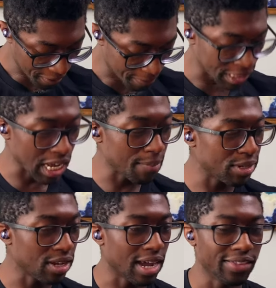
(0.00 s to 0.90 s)

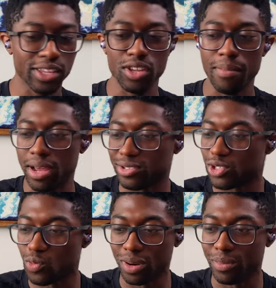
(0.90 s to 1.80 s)
Samsung, I think you might've just
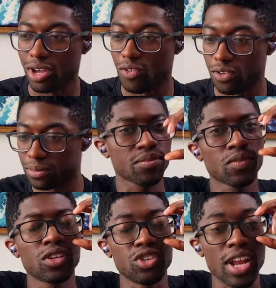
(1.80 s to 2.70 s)
won me over.
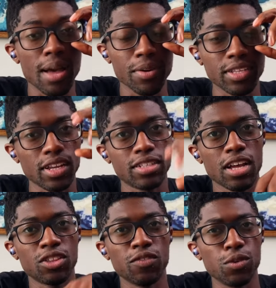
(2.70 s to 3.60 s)
So now I'm gonna test
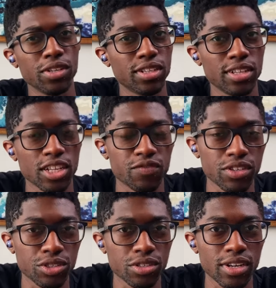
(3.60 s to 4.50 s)
out the voice detect
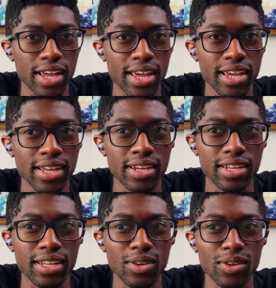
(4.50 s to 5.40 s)
feature and
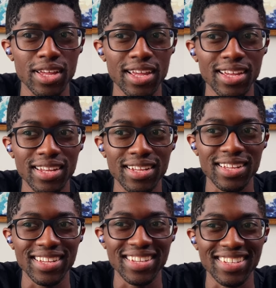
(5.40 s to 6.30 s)
it
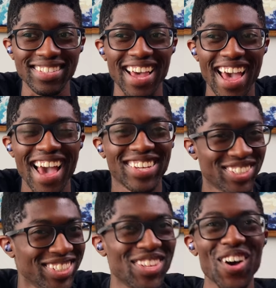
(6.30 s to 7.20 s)
is
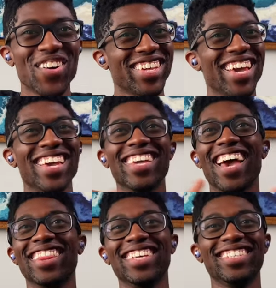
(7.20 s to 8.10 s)
actually, okay,
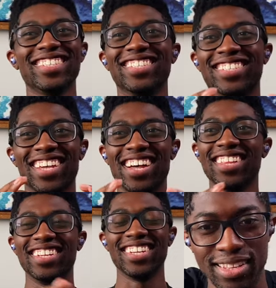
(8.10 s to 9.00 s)
yeah, this is
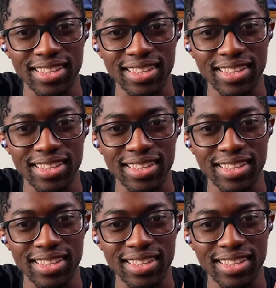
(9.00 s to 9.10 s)
solid.